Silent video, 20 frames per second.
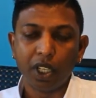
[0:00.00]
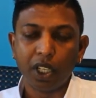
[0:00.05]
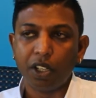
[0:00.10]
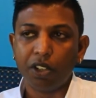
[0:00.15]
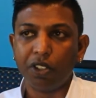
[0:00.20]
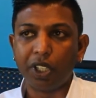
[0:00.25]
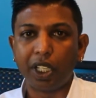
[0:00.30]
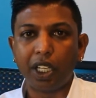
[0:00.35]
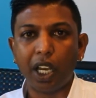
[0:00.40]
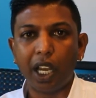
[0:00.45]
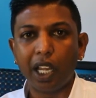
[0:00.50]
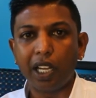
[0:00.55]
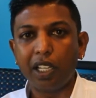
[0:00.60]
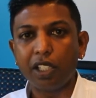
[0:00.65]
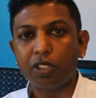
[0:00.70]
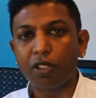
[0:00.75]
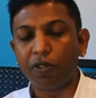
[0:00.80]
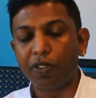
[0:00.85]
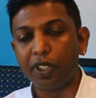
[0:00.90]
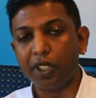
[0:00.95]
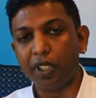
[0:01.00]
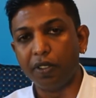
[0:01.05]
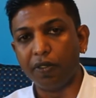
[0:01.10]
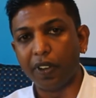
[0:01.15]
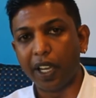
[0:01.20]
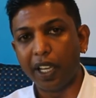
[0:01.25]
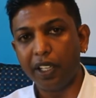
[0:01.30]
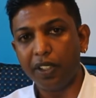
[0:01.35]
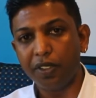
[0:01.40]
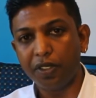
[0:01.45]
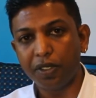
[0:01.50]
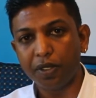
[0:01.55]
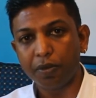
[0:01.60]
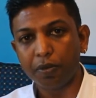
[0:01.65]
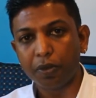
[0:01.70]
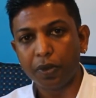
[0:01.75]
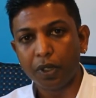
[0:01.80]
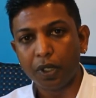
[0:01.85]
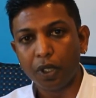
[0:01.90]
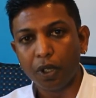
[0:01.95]
regardless of the device
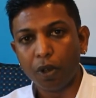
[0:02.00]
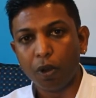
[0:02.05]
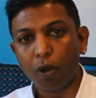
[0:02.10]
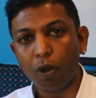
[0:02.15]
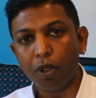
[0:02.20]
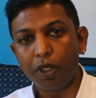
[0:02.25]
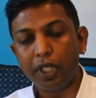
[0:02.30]
or